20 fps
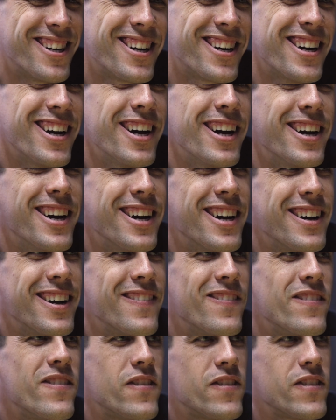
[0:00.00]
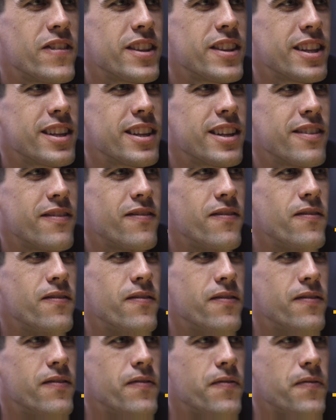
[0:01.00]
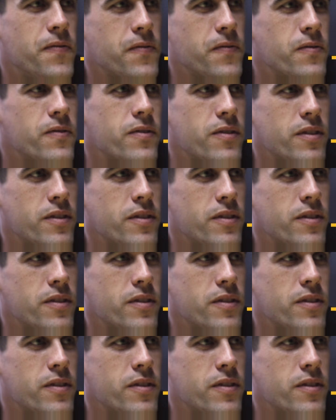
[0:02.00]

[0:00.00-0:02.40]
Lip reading: down with Ryan Holiday, one of